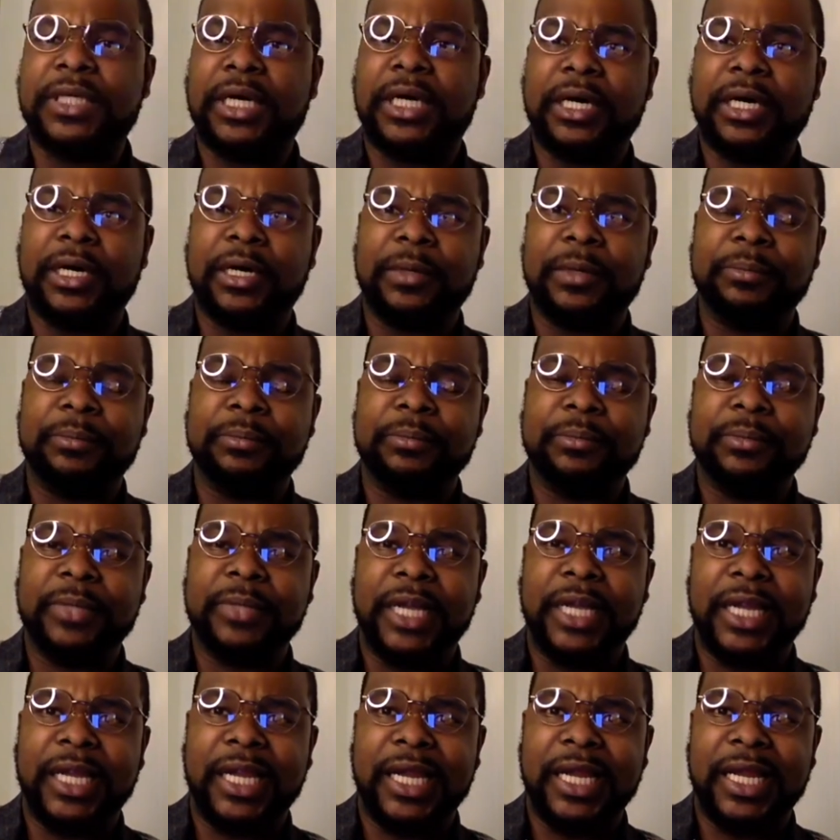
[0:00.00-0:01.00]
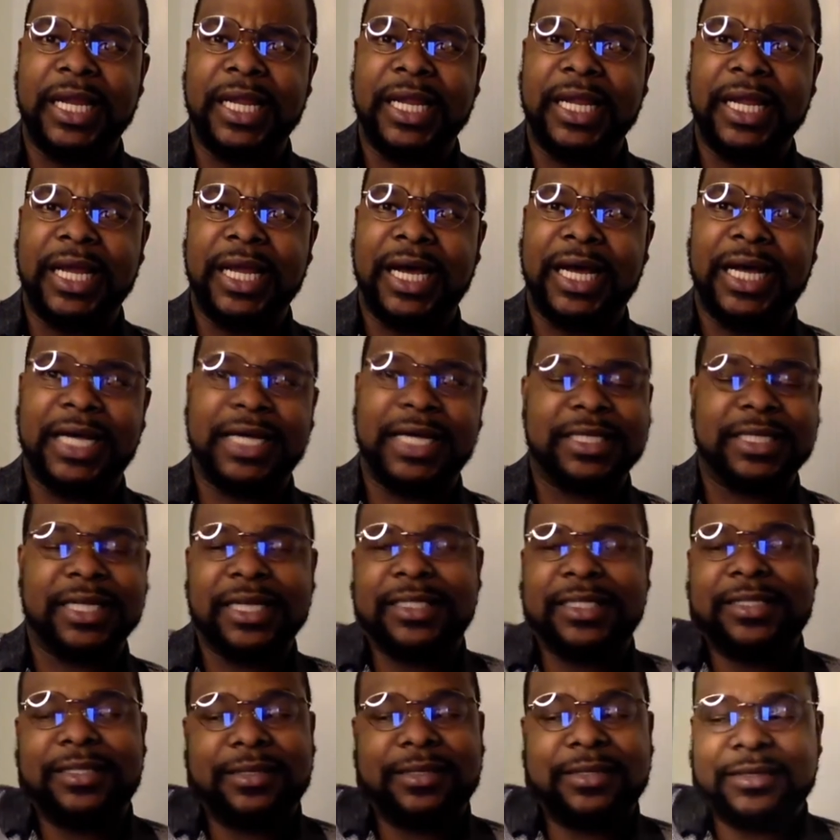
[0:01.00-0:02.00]
Um,
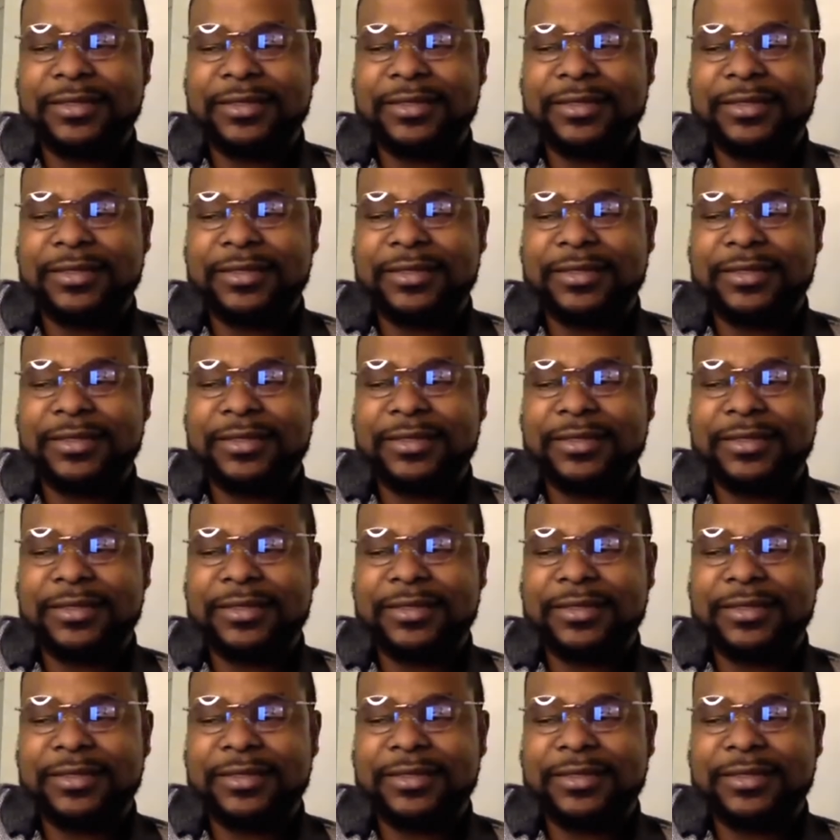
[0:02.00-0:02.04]
I